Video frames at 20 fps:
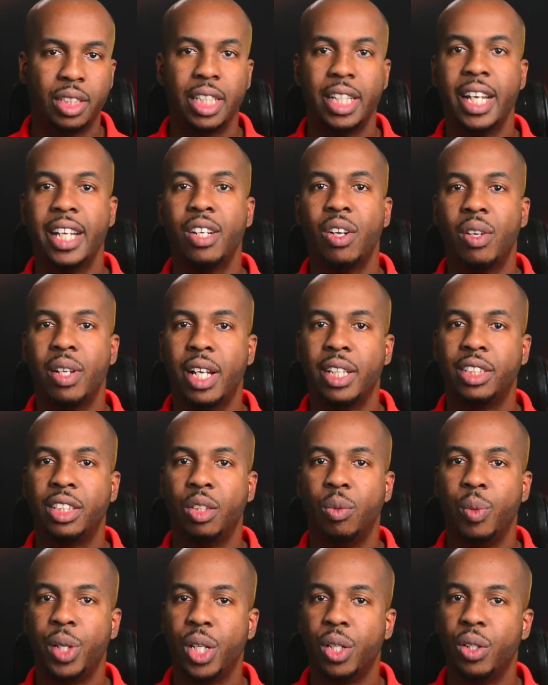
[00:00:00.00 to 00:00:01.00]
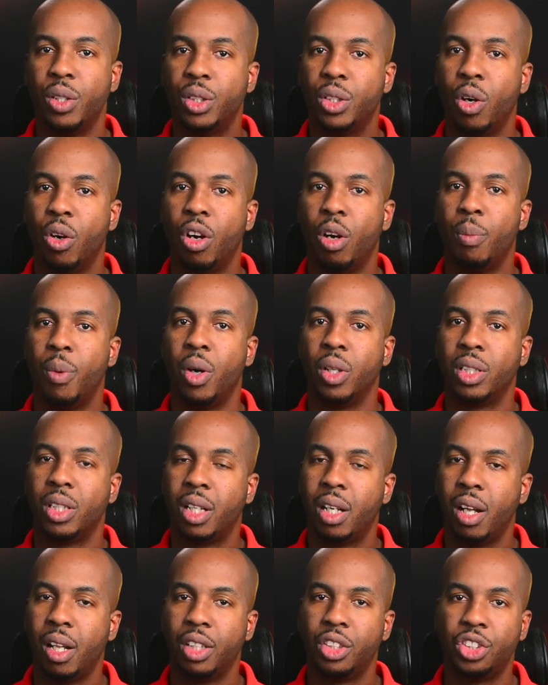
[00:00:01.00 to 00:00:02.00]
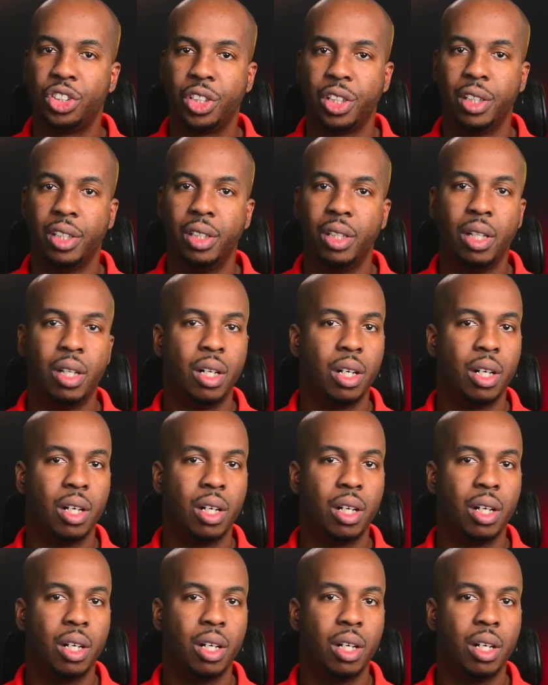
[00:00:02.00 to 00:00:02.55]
Today in our lesson, we're going to talk about culture,